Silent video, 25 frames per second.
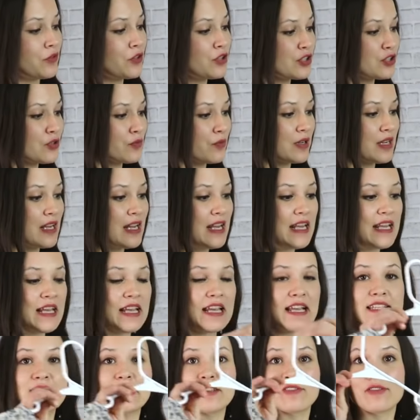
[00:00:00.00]
first one
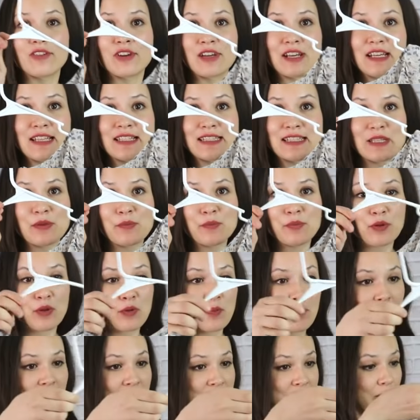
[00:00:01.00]
is a very
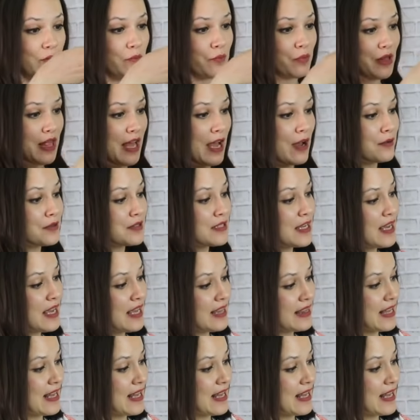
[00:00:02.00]
simple peasant blouse